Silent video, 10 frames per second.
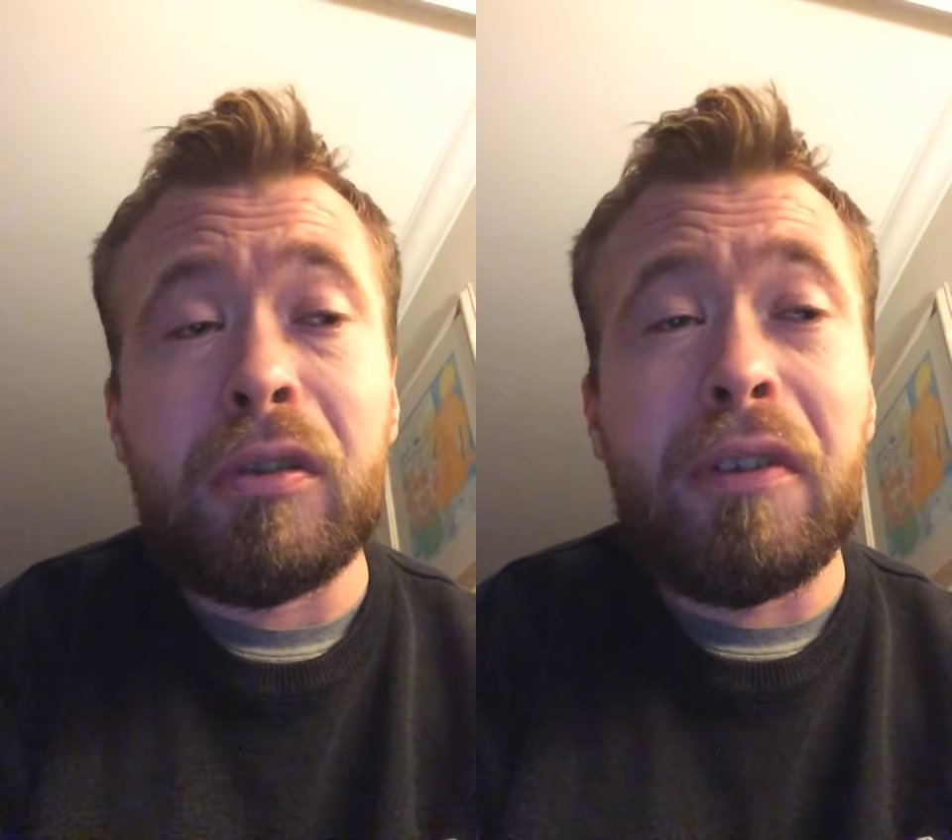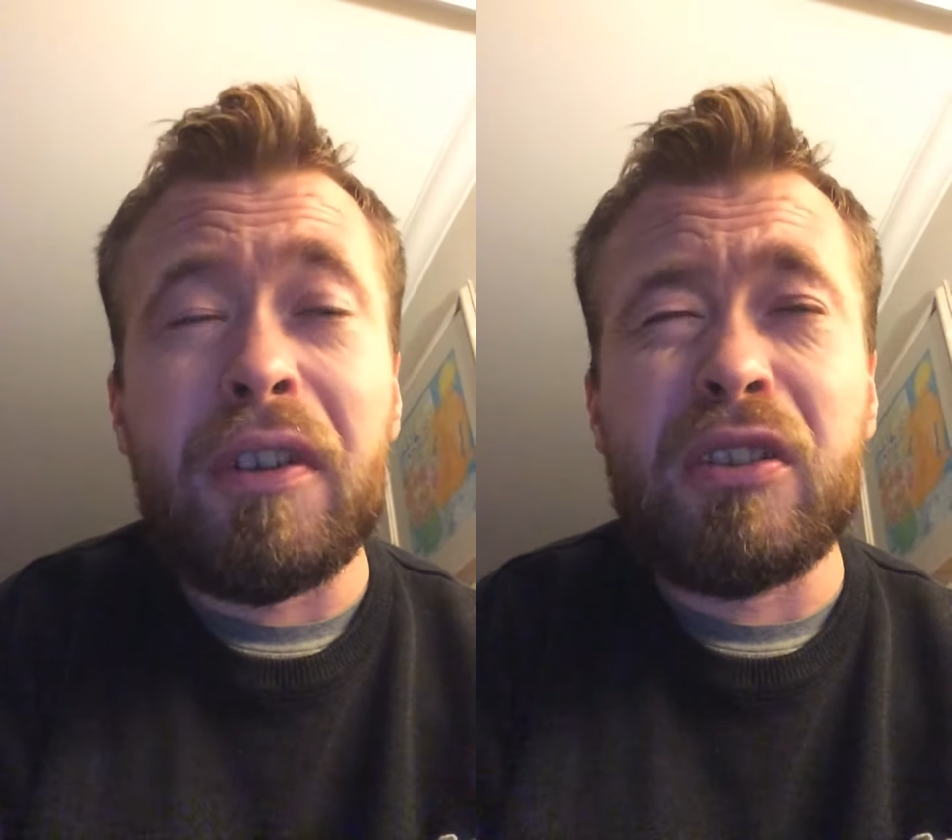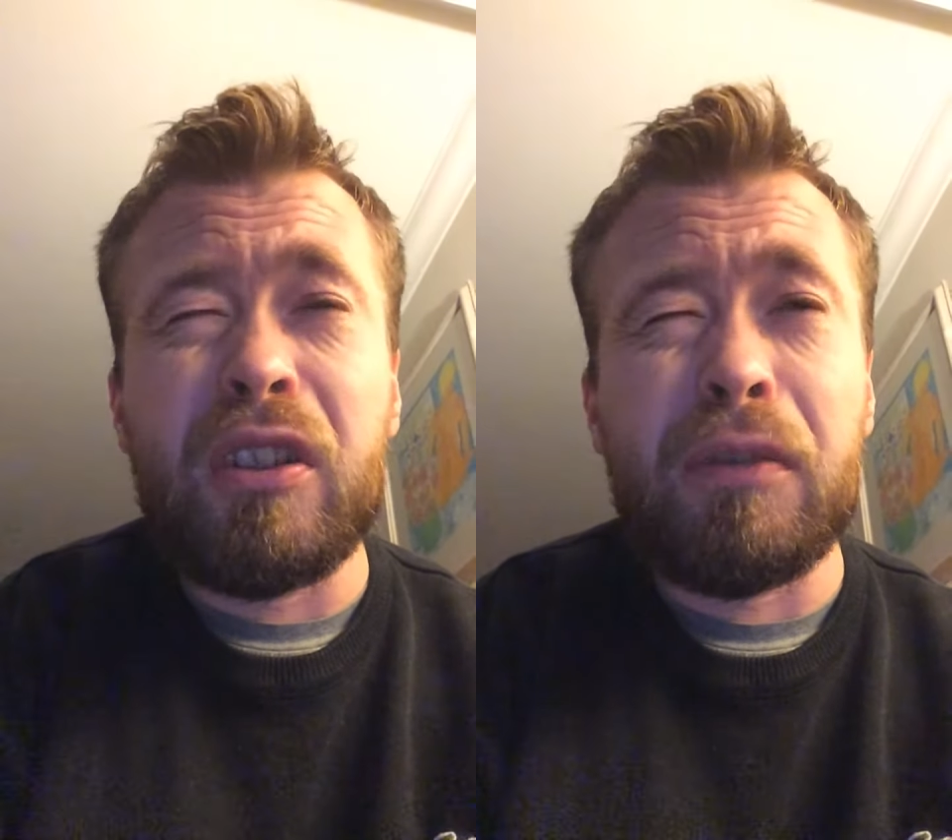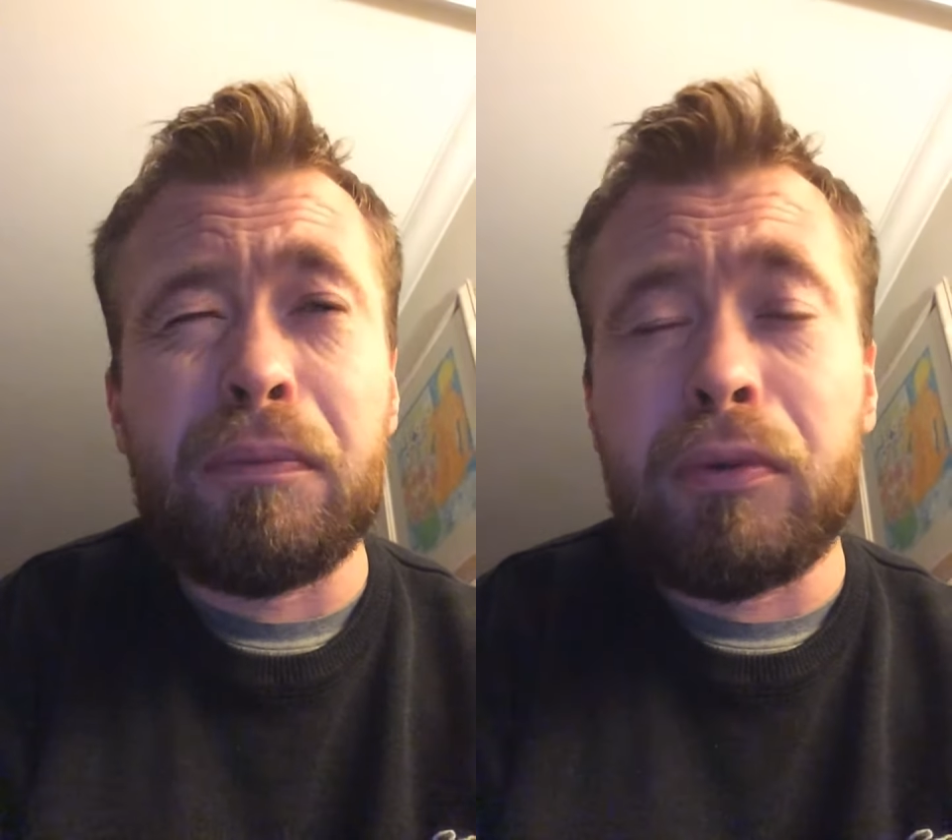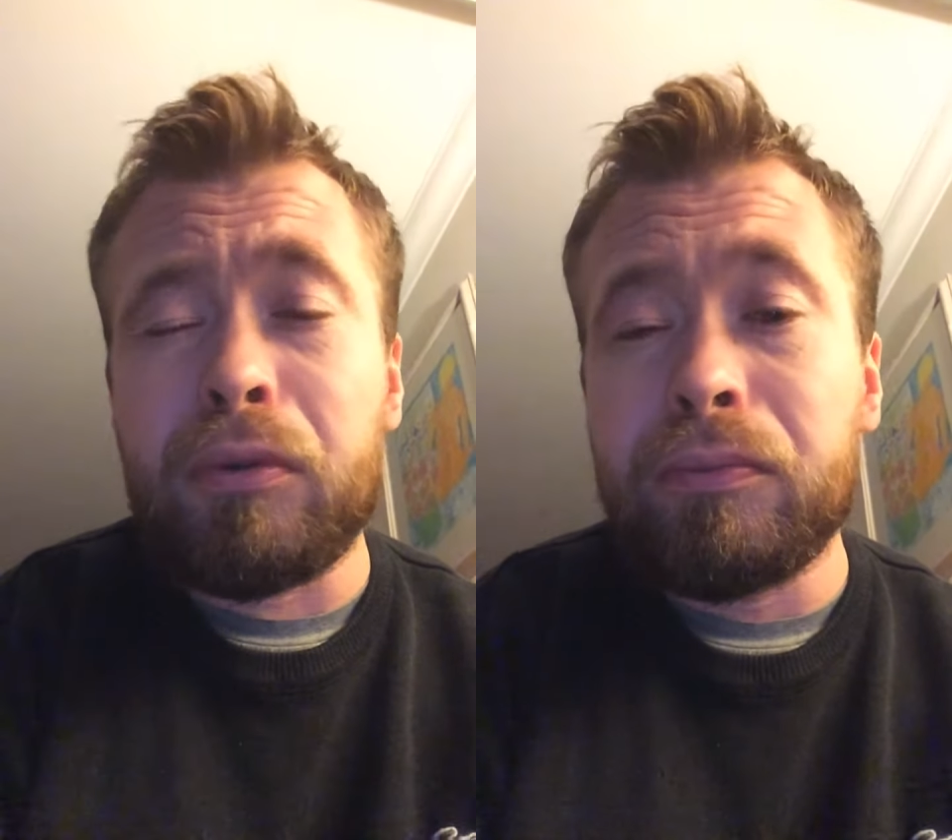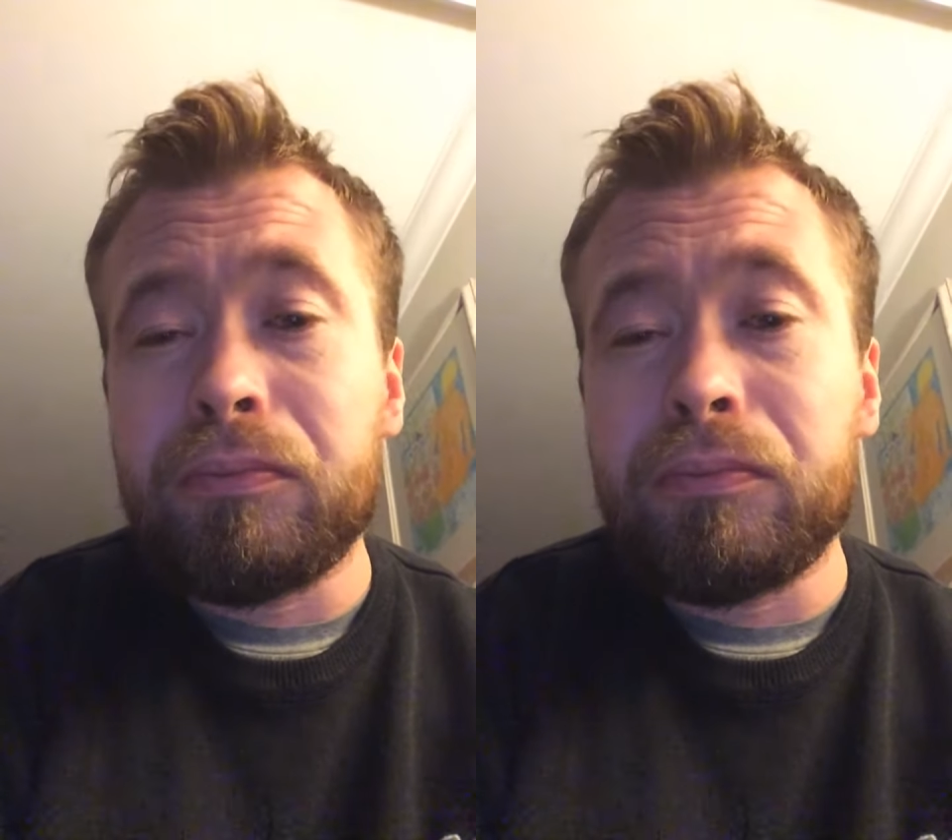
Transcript: I think it's Logan Paul